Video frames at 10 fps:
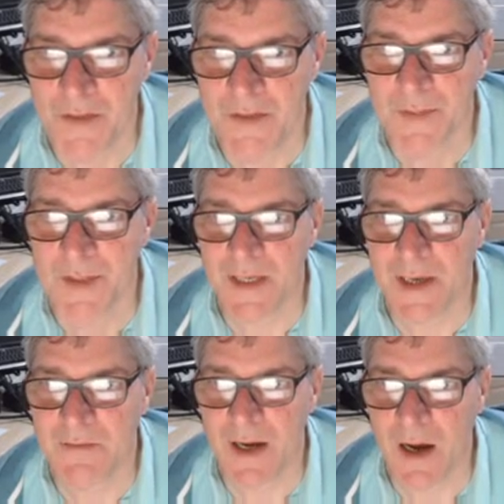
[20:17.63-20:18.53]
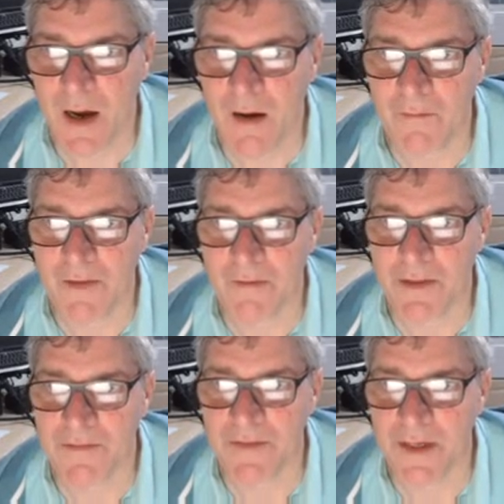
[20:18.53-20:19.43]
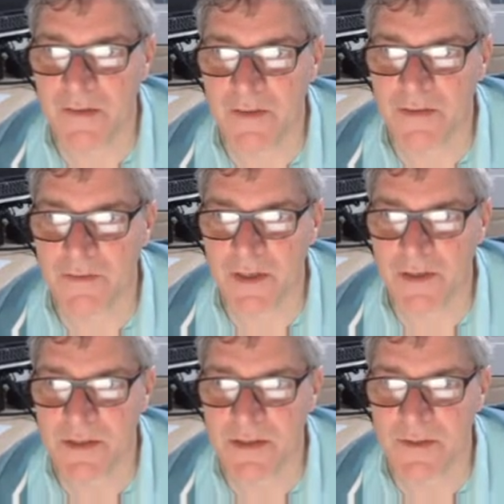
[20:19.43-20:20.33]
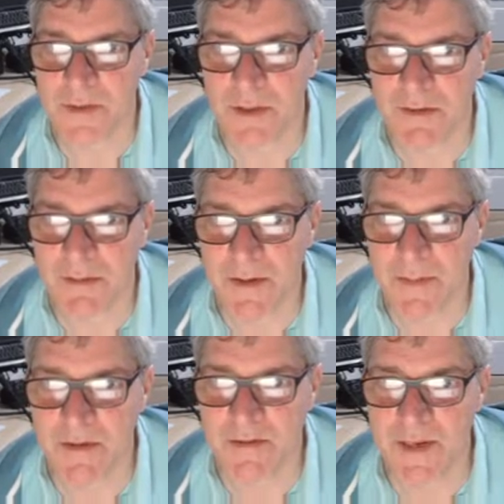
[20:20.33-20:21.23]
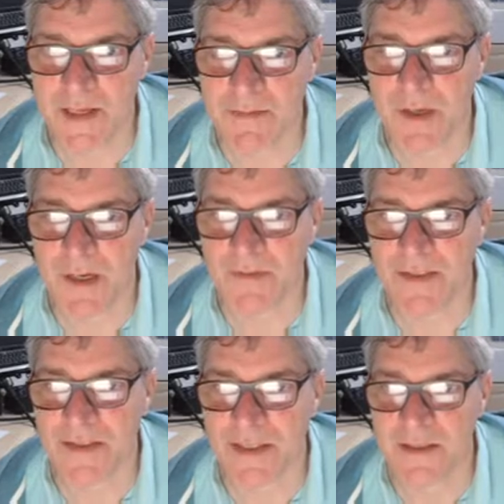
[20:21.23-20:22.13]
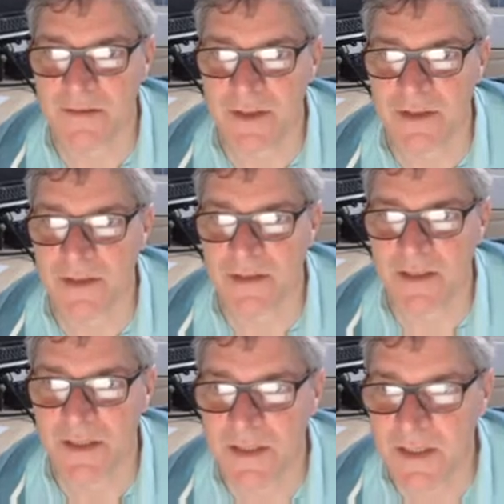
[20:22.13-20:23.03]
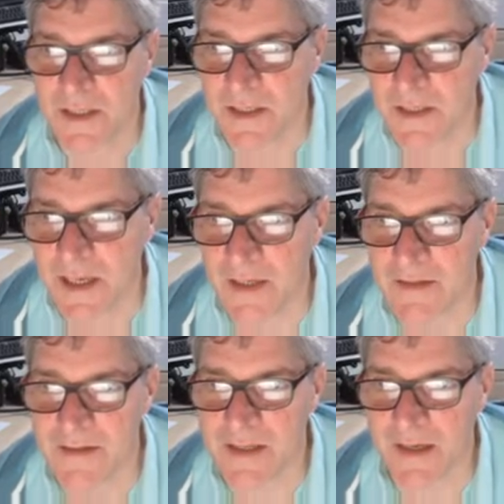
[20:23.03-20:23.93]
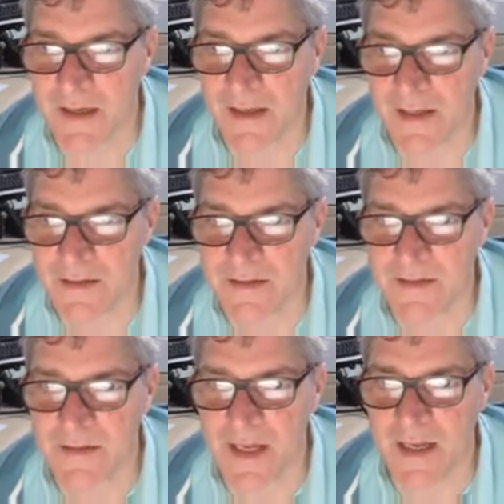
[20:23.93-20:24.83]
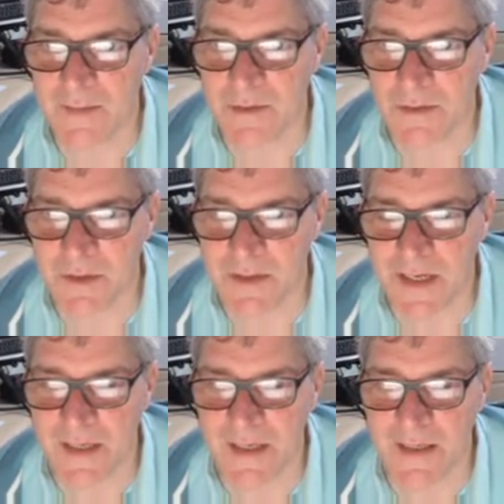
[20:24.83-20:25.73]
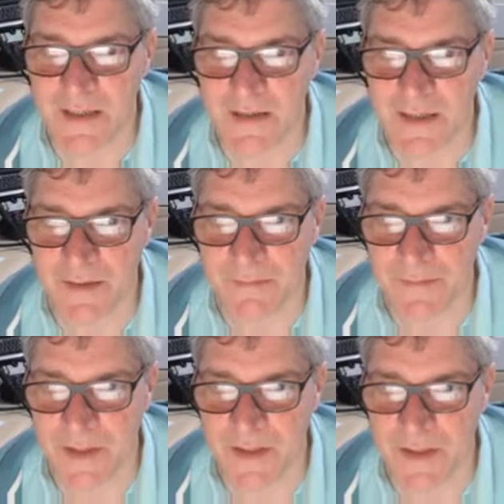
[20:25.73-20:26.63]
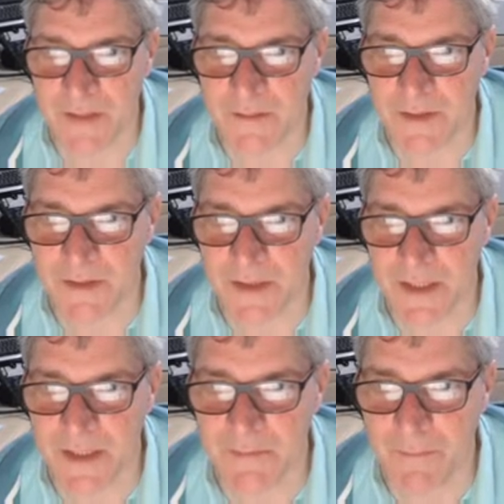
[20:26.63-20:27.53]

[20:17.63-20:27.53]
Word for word: Typically, over half of the RISC-V instructions in a program can be replaced by RVC instructions. Yeah, it's exactly that same sort of technique, isn't it, that ARM using.